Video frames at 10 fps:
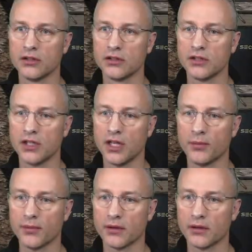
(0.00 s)
Step.
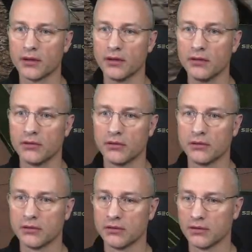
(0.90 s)
Oh,
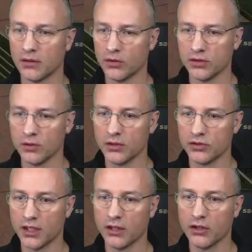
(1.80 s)
wasn't the one I was
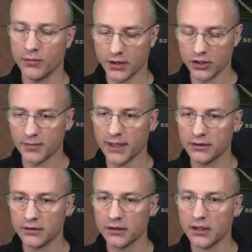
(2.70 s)
thinking of, but it doesn't
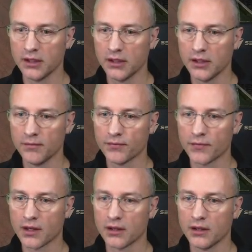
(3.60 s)
matter.
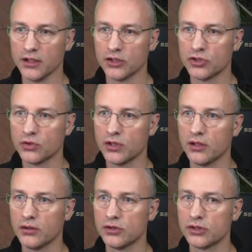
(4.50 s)
Right,
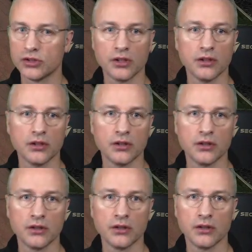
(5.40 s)
storehouse.
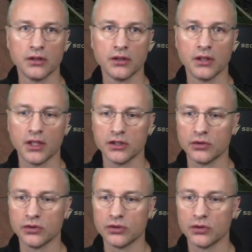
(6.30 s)
That's
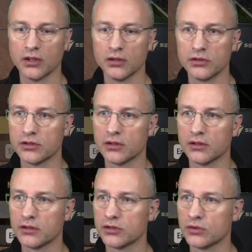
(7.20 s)
not storehouse.
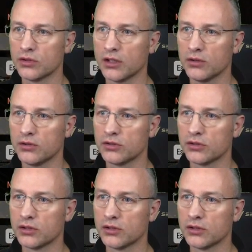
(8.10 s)
Storehouse.